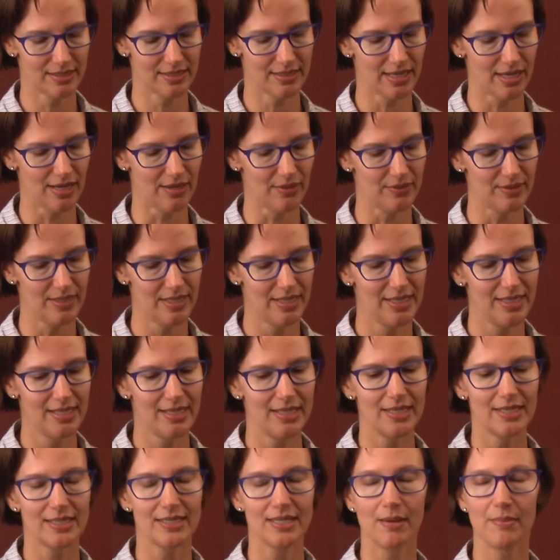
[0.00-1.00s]
So
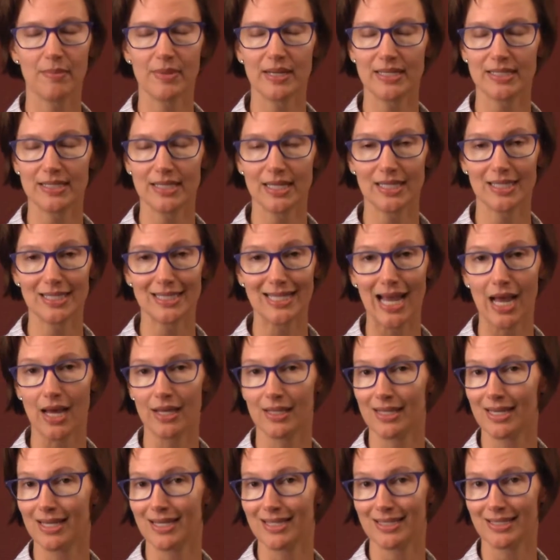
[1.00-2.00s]
somebody sits
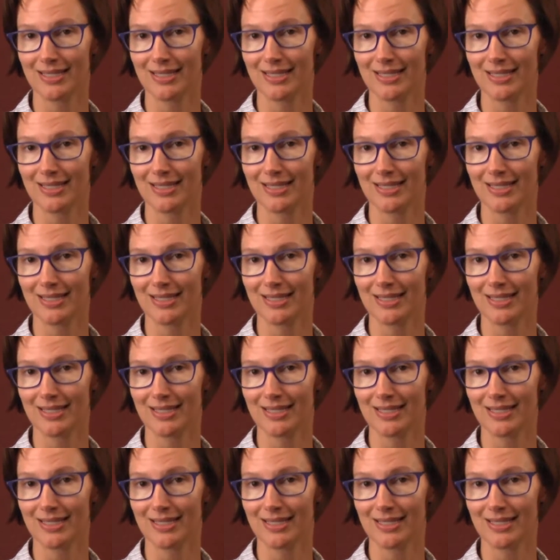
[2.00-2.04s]
down and they